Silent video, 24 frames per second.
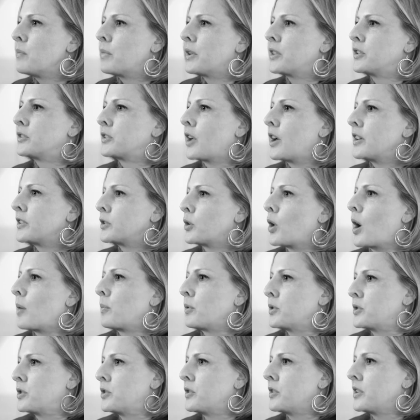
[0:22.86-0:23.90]
but there's also
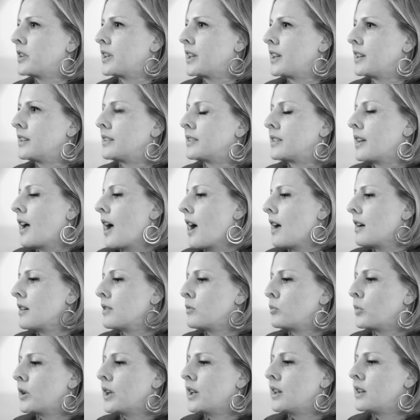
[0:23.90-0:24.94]
opportunities.
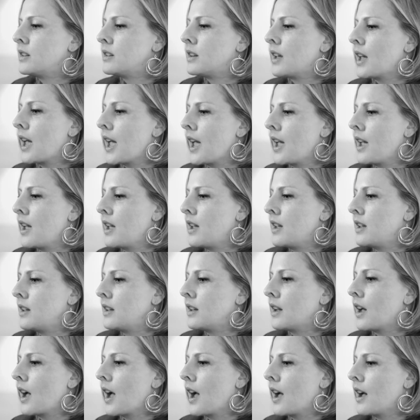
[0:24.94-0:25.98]
When
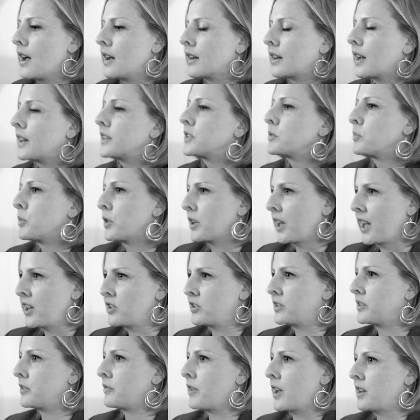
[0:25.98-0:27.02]
a customer
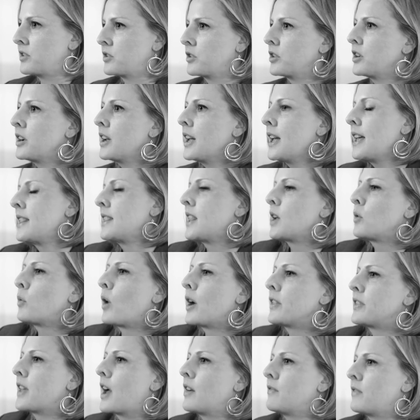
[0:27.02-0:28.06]
engages a vendor, they
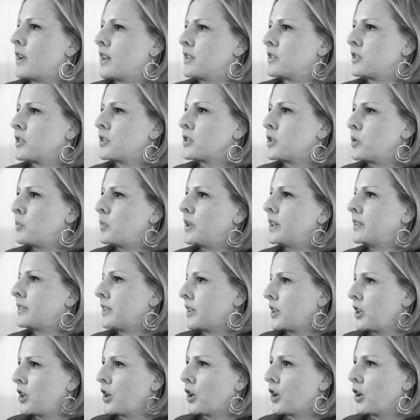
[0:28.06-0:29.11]
want that vendor to be
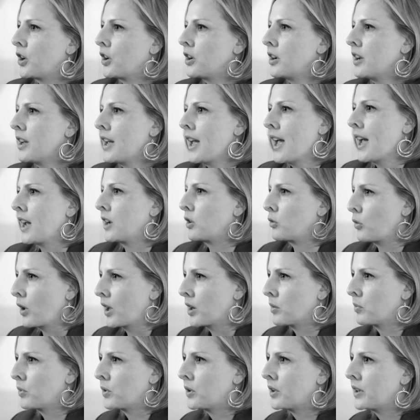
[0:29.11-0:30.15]
secure and
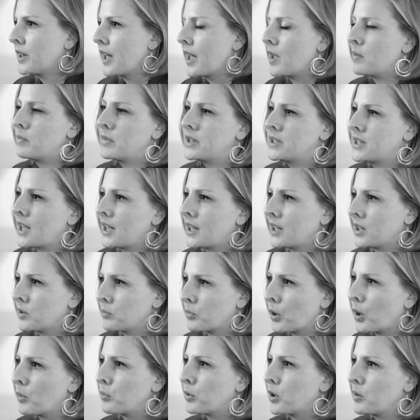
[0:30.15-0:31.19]
credible and be taking
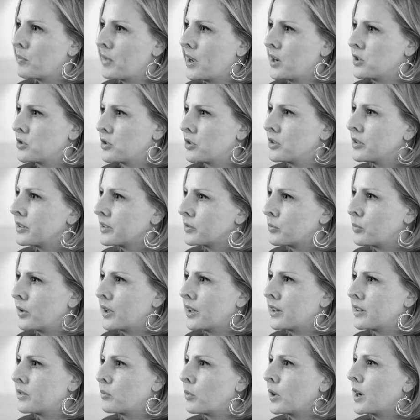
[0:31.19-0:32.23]
appropriate measures
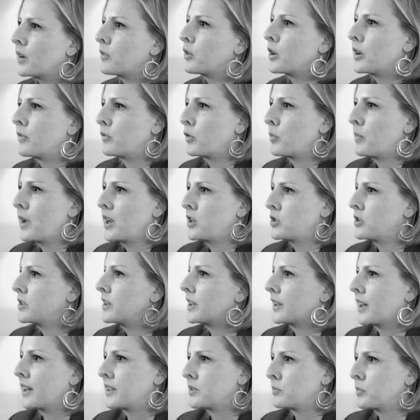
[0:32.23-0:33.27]
with whatever information
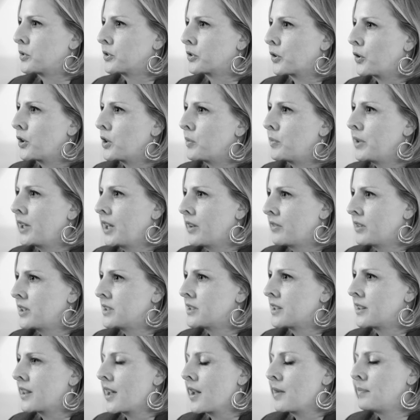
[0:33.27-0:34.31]
the customer is going to be giving
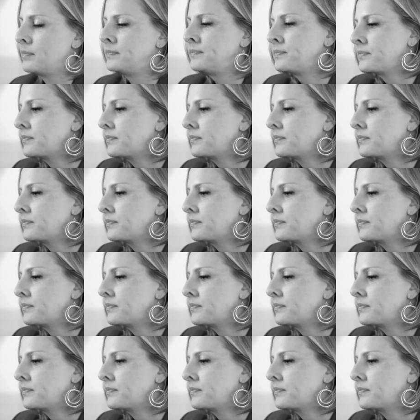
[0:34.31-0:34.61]
to them.